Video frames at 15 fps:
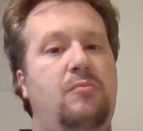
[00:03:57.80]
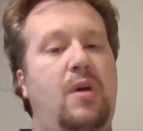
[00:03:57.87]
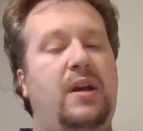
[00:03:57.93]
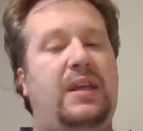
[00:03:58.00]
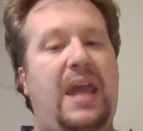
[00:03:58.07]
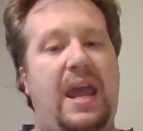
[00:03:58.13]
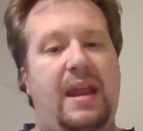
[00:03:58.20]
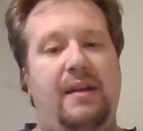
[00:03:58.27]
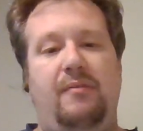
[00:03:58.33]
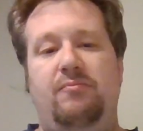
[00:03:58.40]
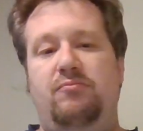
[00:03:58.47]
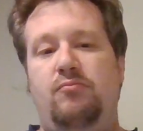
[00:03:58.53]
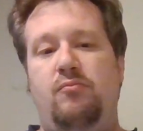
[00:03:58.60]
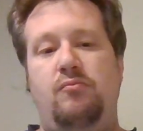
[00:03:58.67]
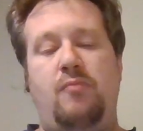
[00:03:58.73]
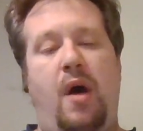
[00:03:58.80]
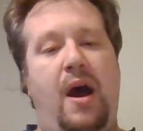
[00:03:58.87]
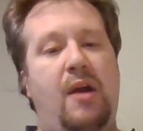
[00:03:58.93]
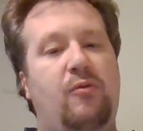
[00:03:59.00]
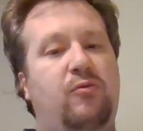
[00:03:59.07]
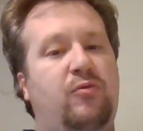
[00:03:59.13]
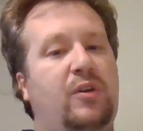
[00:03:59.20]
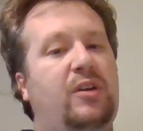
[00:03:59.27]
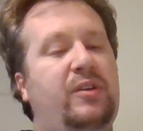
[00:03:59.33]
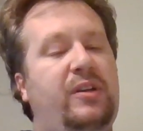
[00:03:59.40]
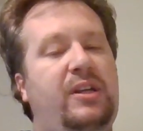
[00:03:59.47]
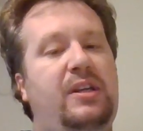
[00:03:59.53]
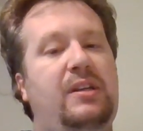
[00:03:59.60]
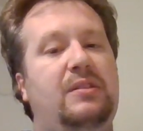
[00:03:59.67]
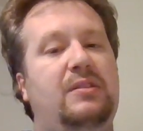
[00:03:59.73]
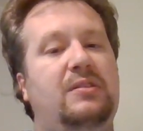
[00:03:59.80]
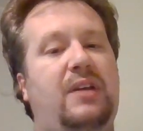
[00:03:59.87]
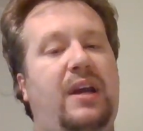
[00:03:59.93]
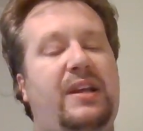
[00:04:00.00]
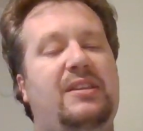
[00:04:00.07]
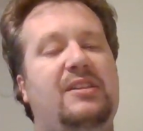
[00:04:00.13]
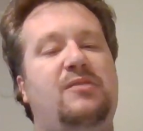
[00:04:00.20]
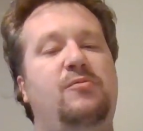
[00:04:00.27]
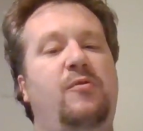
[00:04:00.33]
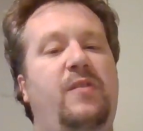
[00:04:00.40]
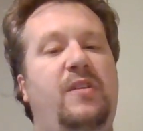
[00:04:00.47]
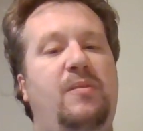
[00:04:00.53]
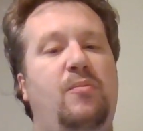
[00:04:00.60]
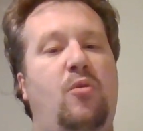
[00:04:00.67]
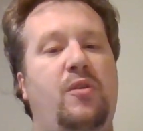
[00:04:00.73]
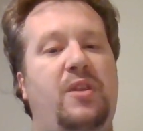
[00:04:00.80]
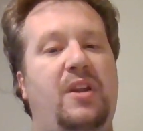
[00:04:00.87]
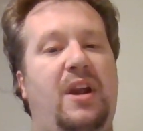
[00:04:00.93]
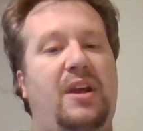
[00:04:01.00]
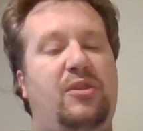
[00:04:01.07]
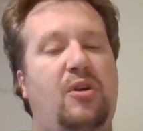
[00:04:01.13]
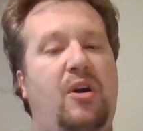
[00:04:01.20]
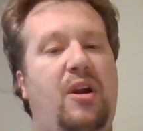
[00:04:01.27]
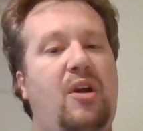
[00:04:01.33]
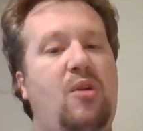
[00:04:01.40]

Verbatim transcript: Again, I really liked this movie more than I thought